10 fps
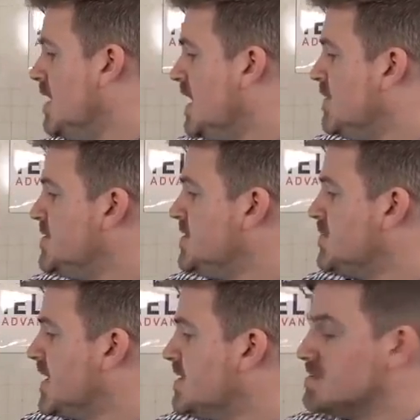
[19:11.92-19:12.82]
I would just
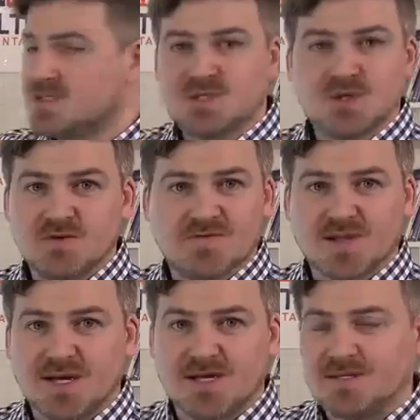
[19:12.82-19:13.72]
pick 2 of the
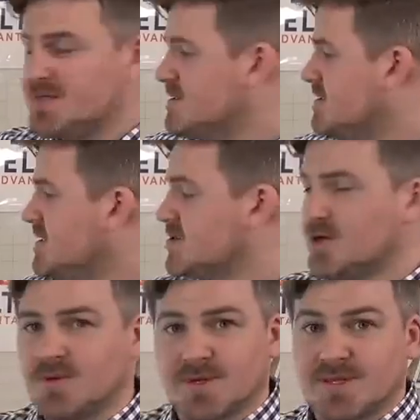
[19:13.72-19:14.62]
lines and
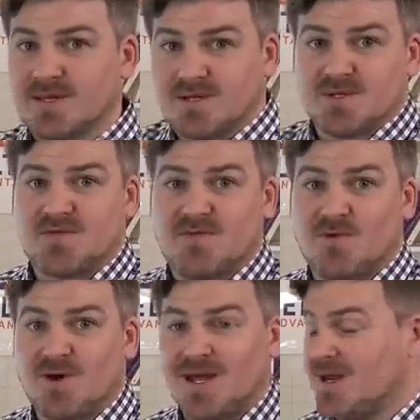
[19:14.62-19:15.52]
talk about them because there's
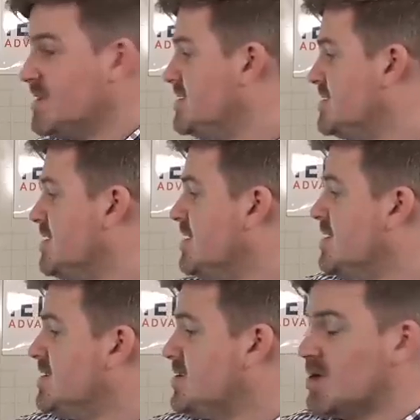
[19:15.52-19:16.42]
4 lines.
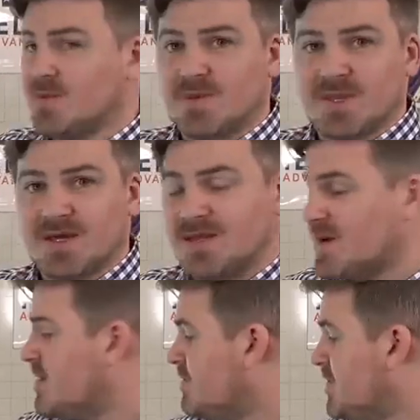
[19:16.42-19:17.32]
Talk about that
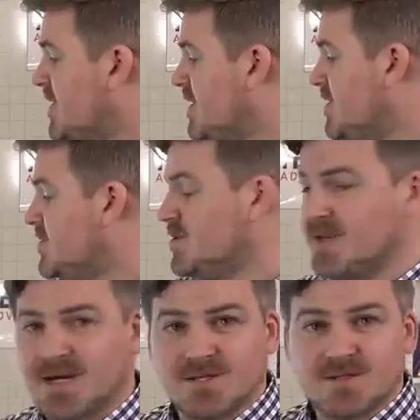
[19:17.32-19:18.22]
there. The other 2
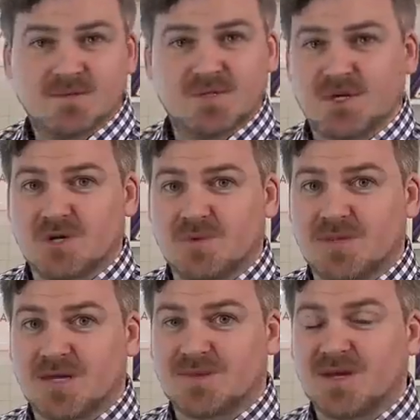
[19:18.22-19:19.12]
lines, talk
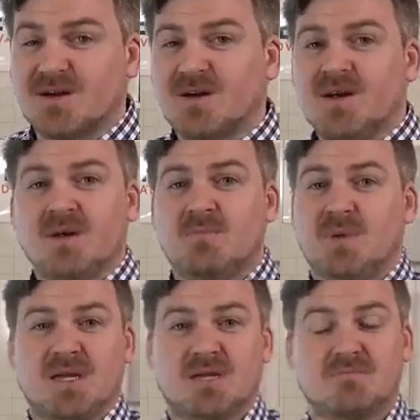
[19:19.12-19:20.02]
about that there.
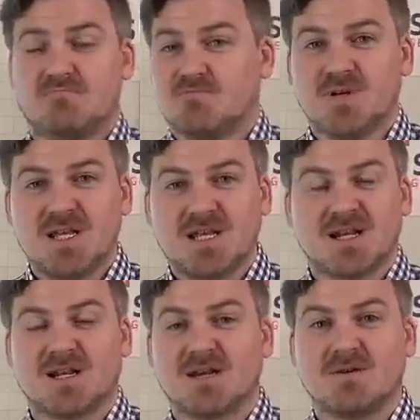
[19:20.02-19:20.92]
Making it really
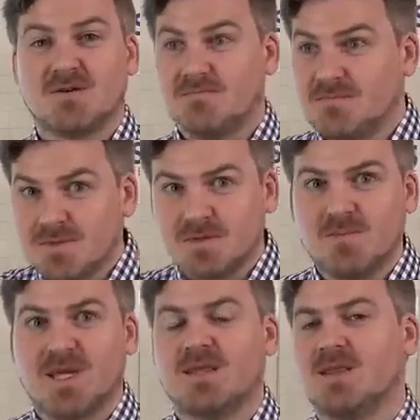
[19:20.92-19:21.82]
clear and
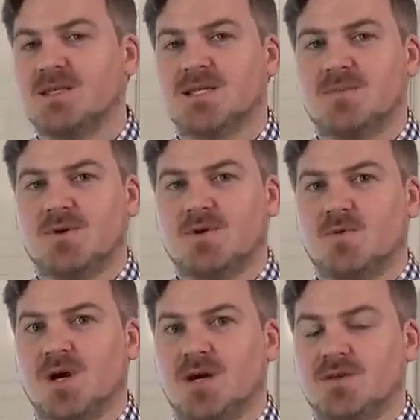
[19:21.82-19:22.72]
making the examiner
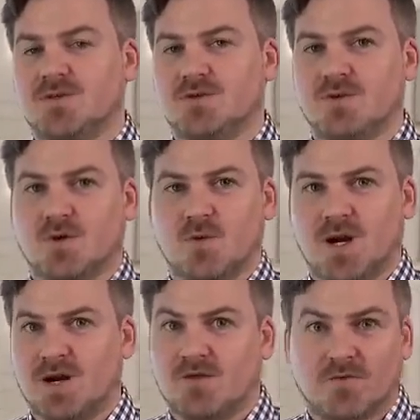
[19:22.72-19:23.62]
aware that you are
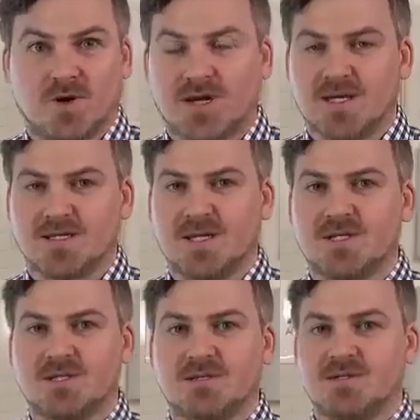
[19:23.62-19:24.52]
aware of
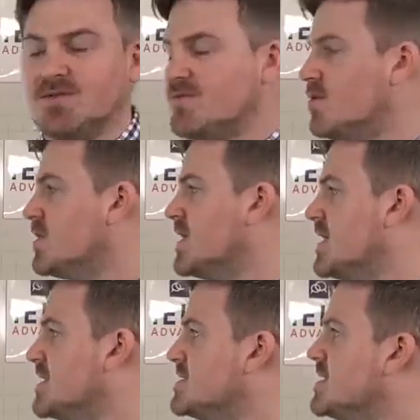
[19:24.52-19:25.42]
organization and you've
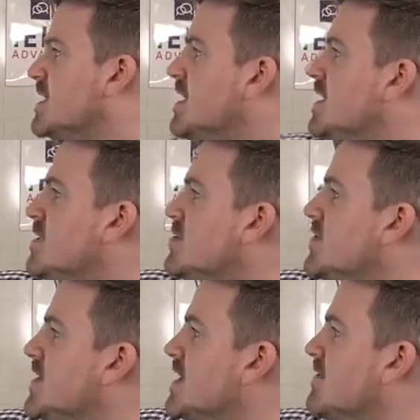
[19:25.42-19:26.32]
organized your
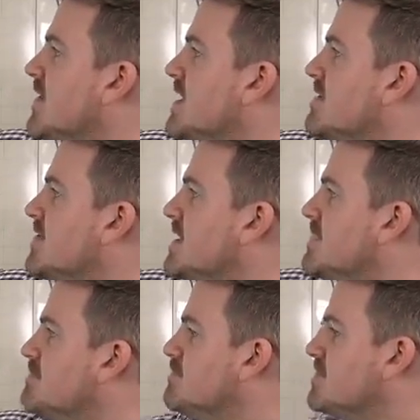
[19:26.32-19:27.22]
thing
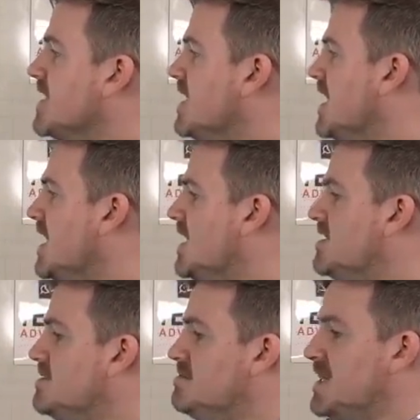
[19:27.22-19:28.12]
effectively,
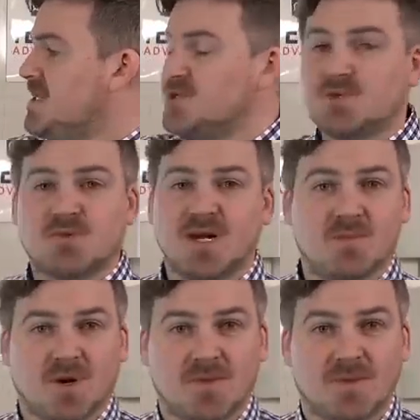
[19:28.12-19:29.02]
and then just write
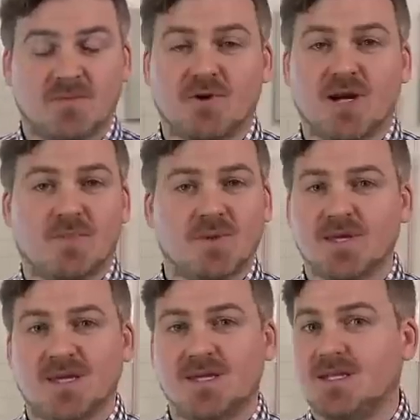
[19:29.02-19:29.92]
about them. Write about the
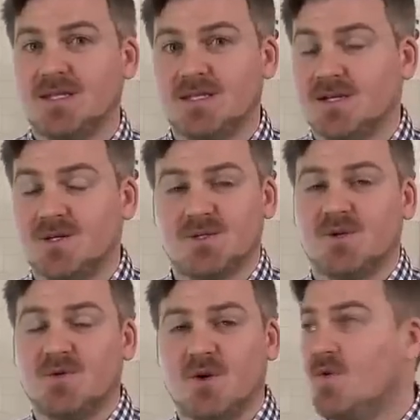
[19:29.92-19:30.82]
key details.
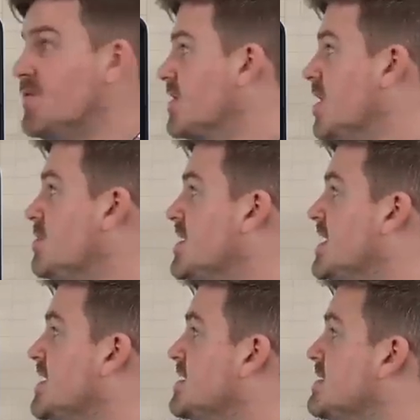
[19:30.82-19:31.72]
Don't
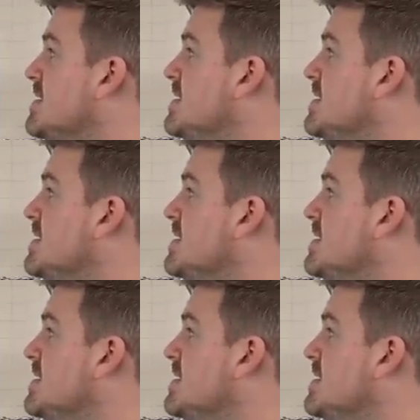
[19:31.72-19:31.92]
overcomplicate it.